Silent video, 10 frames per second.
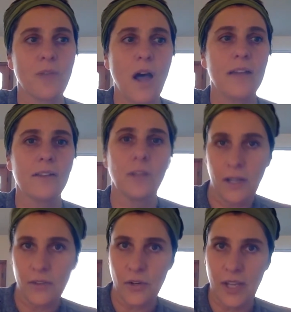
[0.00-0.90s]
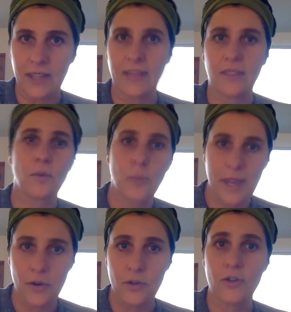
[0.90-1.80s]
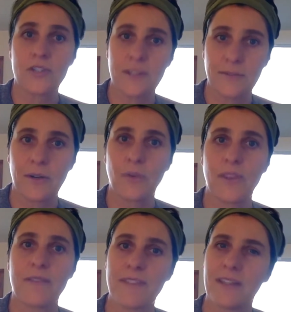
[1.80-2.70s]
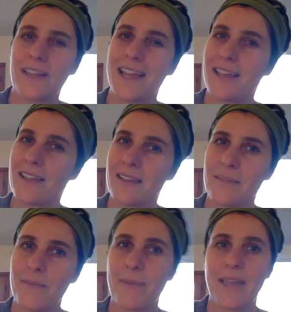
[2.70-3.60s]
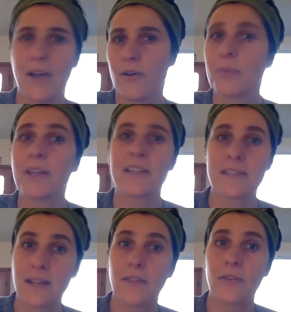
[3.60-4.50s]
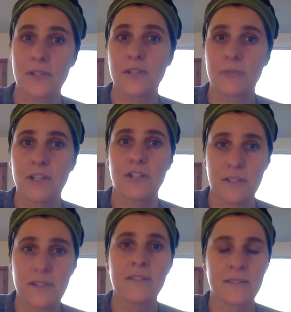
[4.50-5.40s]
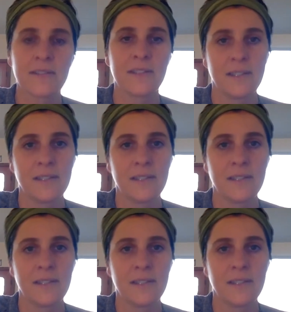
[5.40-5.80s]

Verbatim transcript: not look at their kid like they're weird or different, where they feel like maybe out of place in other situations.